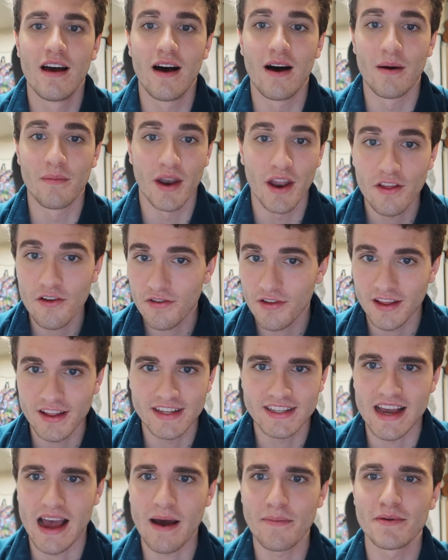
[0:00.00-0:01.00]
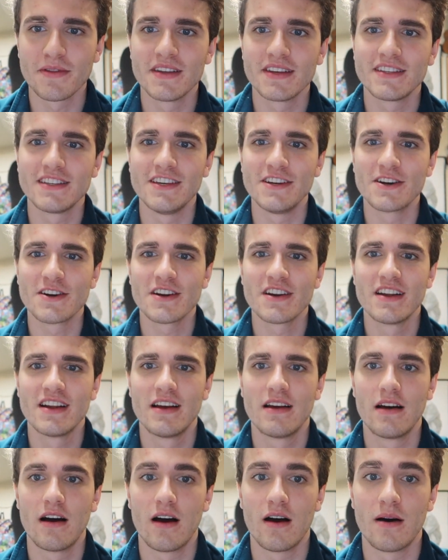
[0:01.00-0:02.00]
Another thing that's happened this year,
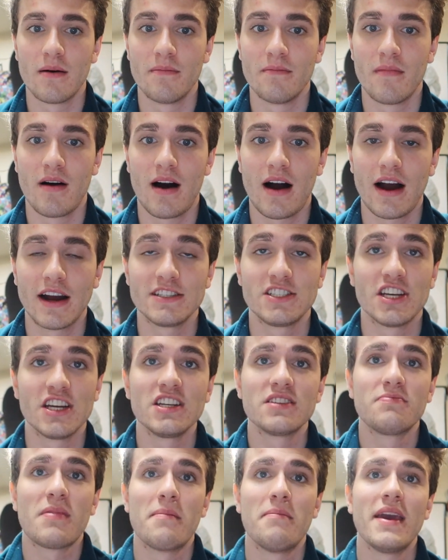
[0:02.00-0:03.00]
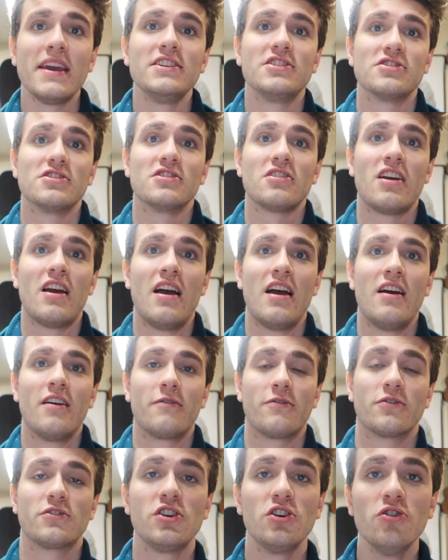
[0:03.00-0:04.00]
I changed my major.
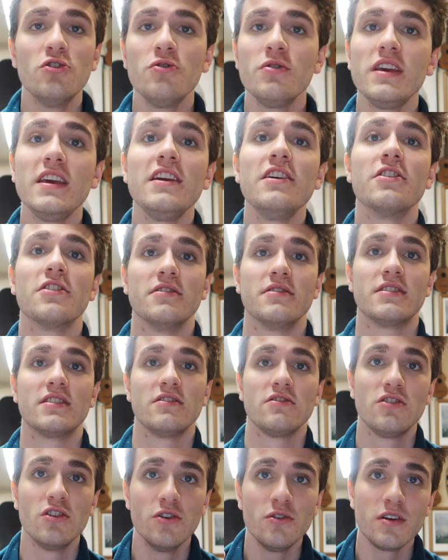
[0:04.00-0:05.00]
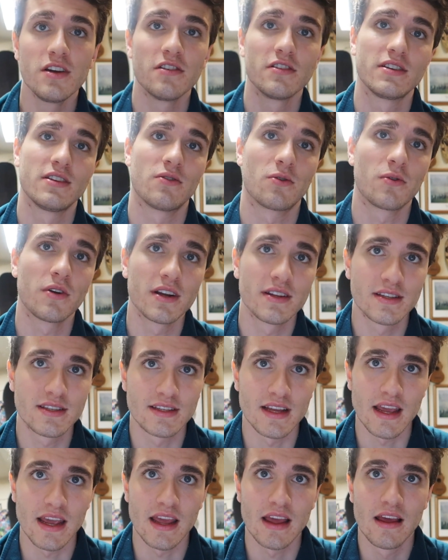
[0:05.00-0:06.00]
For 2 years at Oregon
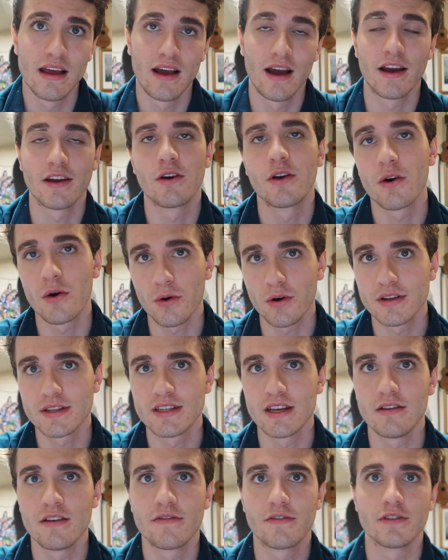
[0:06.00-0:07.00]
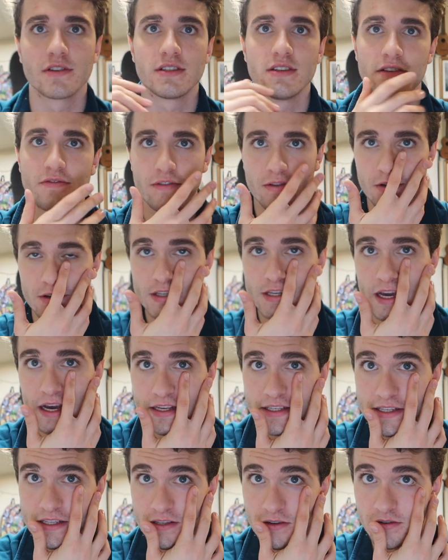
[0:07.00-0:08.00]
State, I go to Oregon State University, for those of you
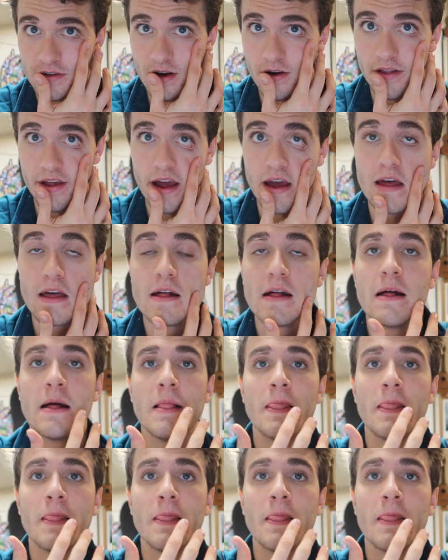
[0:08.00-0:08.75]
guys that don't know that,